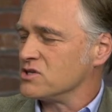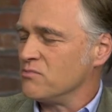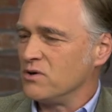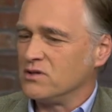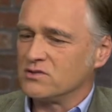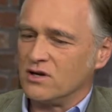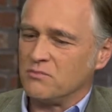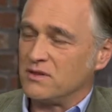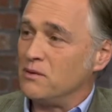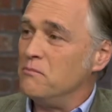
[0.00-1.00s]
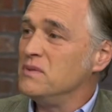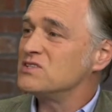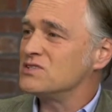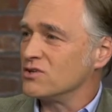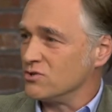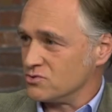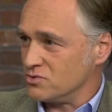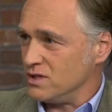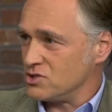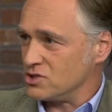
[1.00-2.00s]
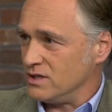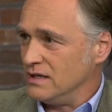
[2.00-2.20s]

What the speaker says: John Paul, talking about the mystical tradition.